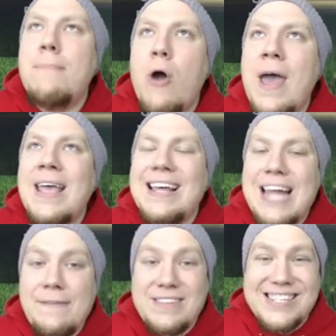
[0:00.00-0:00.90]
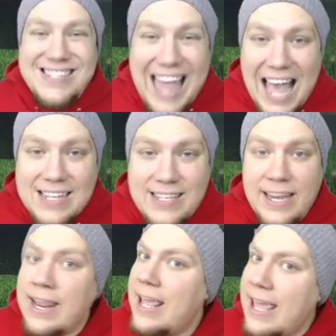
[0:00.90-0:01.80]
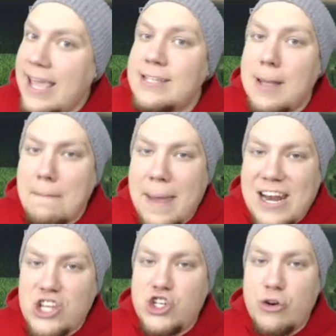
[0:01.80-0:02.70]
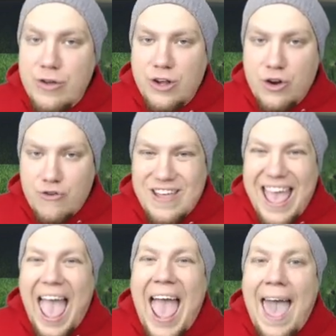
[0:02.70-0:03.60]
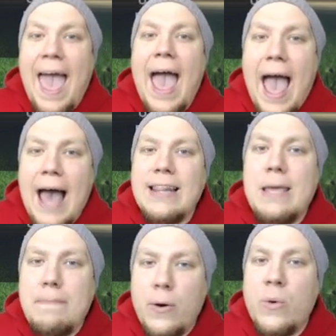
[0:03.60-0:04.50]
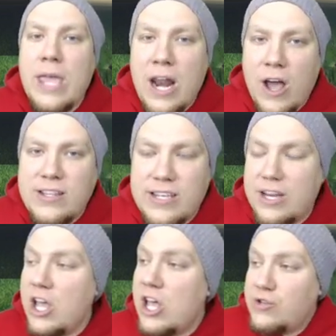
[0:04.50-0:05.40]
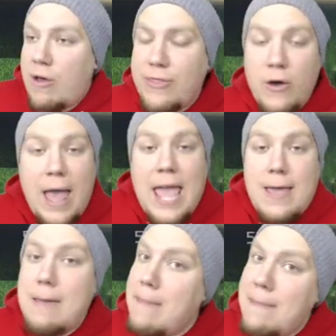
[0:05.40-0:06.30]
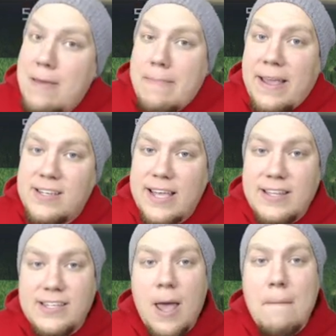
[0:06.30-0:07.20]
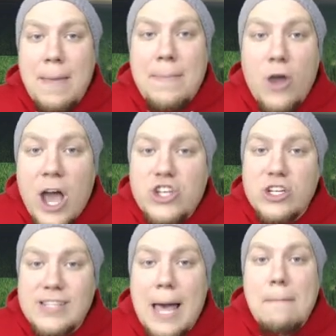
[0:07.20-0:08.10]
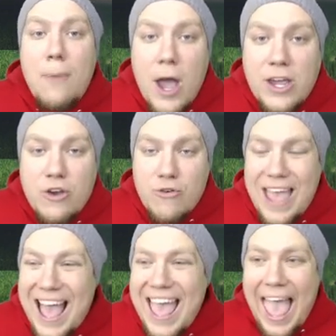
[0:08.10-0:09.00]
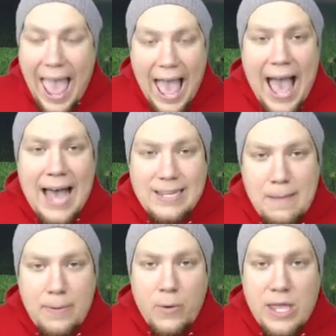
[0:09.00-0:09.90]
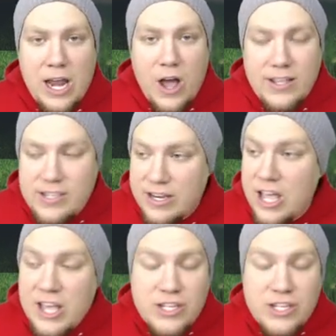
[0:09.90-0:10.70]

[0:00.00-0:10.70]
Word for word: Brian Clough started his managerial career at Hartlepool United. So I thought, hey, maybe it makes sense. Maybe I should start my career at Hartlepool United.